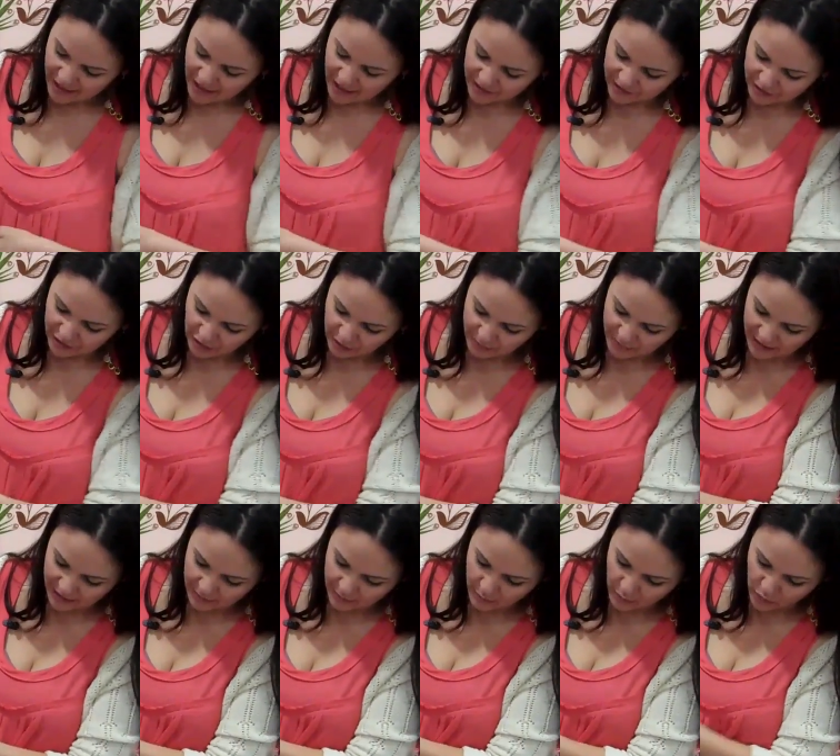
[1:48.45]
a little
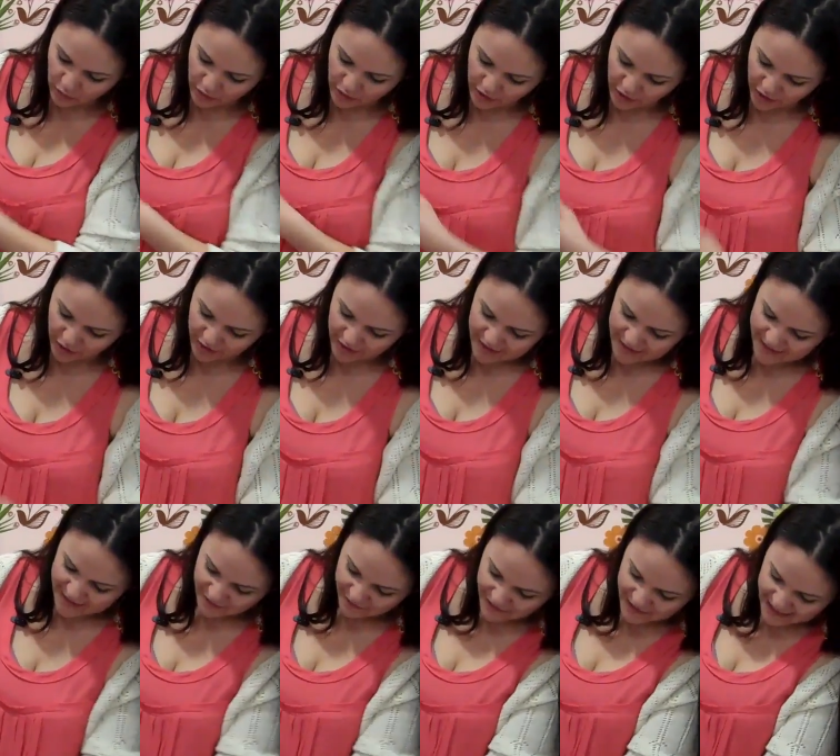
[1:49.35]
bit more
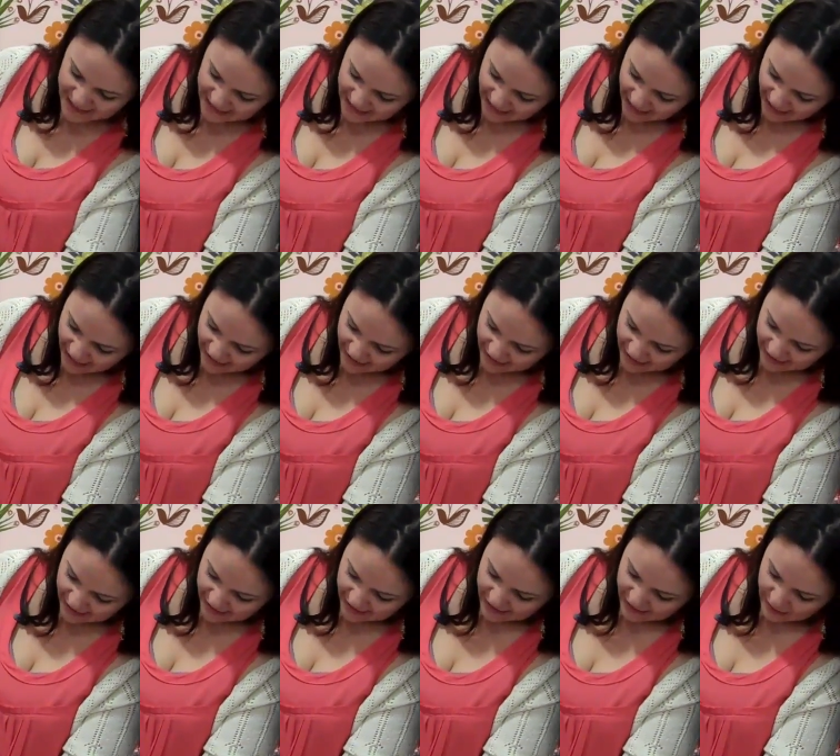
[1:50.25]

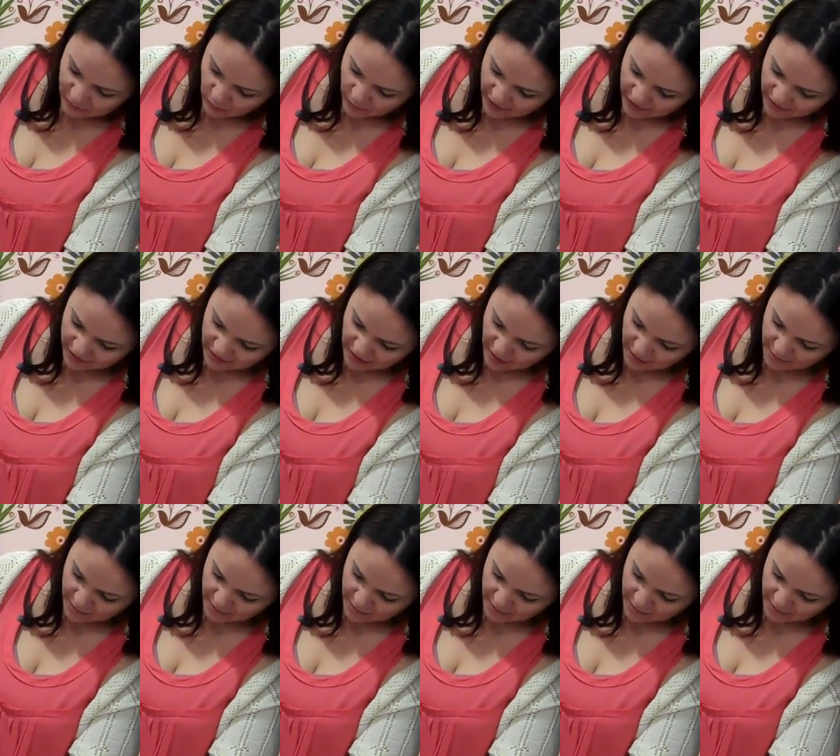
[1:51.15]
sophisticated with